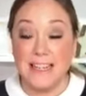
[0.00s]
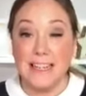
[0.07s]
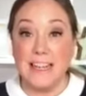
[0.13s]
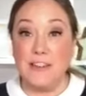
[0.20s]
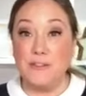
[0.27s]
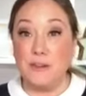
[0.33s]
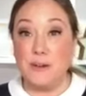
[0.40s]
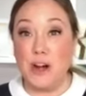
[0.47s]

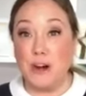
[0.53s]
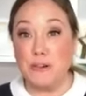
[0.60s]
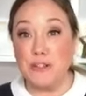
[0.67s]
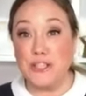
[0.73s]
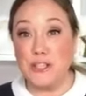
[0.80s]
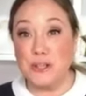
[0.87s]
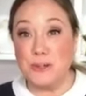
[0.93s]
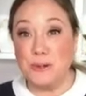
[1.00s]
If you go
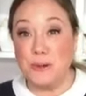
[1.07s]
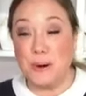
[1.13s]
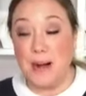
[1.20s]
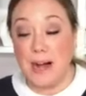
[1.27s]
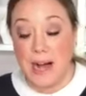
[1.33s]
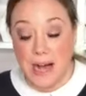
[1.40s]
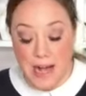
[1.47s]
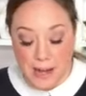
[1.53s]
to
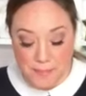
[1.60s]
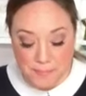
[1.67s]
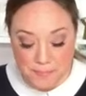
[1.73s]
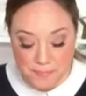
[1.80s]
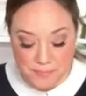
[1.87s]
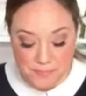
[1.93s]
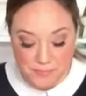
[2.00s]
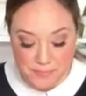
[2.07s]

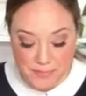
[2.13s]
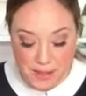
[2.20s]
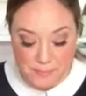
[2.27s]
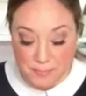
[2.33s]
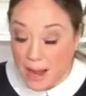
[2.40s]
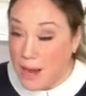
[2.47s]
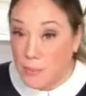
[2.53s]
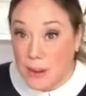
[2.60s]

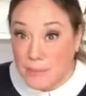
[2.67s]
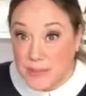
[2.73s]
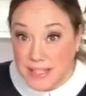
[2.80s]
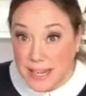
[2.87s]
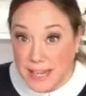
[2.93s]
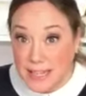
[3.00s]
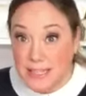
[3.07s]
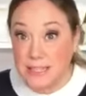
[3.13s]
my
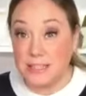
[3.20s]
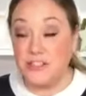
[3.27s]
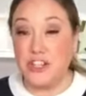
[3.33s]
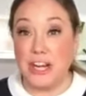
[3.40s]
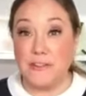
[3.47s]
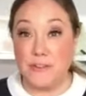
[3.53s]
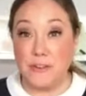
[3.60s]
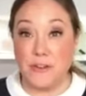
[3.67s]
website,
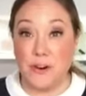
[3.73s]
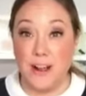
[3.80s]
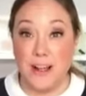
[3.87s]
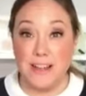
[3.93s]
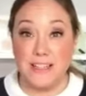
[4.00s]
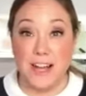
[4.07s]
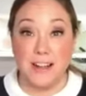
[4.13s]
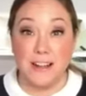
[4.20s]

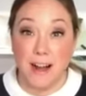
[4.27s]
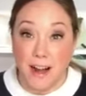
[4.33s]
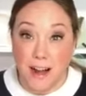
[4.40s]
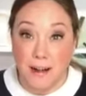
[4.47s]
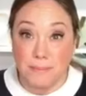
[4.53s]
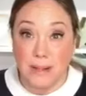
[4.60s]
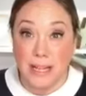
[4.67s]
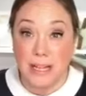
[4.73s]

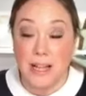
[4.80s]
jennifertryon.com,